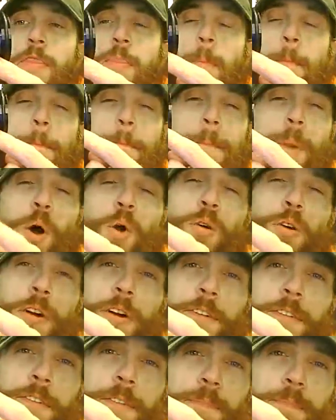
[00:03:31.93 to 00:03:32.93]
The
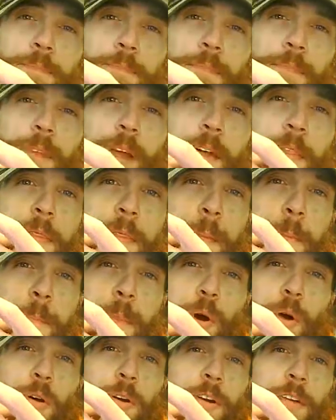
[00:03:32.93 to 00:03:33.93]
motors, the
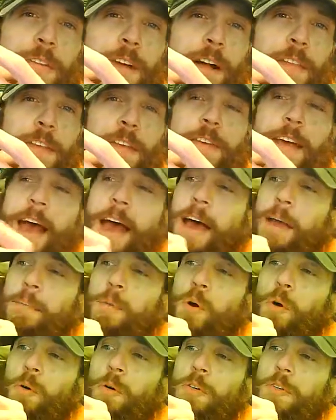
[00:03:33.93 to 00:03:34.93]
motors on the
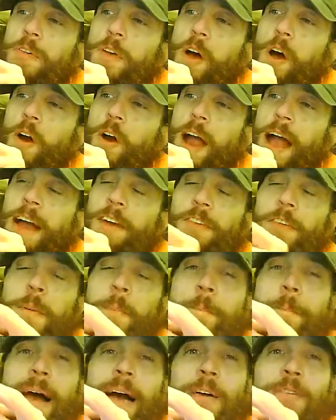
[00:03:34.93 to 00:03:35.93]
tadpoles are actually
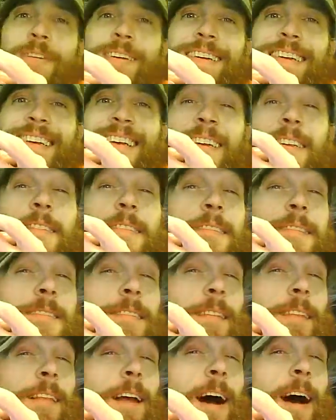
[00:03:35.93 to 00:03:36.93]
mounted in
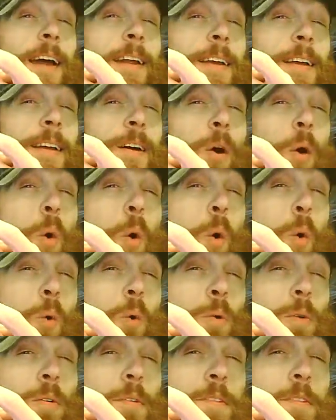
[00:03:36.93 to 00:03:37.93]
slotted
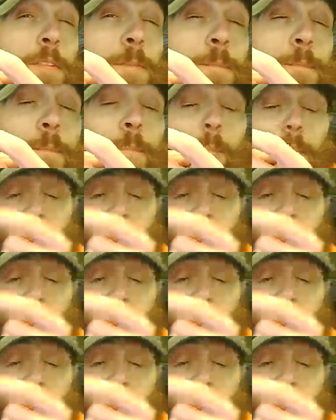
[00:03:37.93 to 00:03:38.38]
holes.